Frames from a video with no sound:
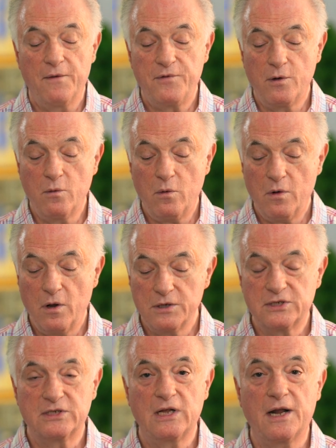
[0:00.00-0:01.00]
if you
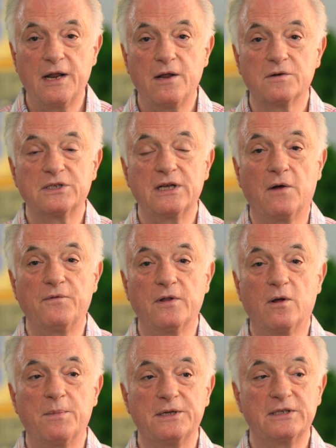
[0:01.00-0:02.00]
study yourself a
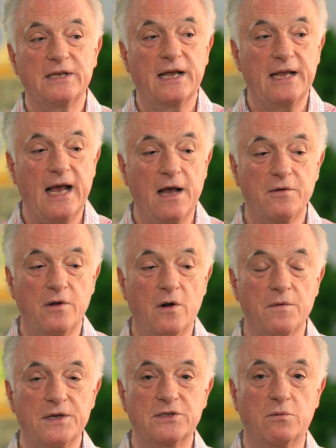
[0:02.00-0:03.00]
little bit and say, yeah,
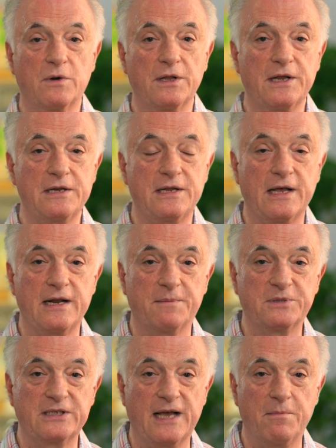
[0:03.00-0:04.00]
this really did
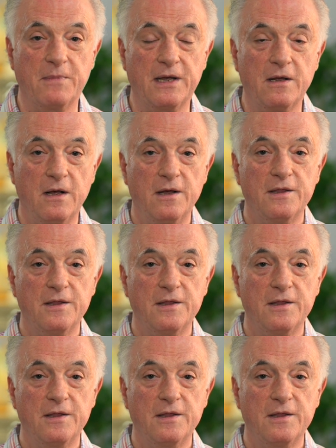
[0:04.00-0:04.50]
upset me,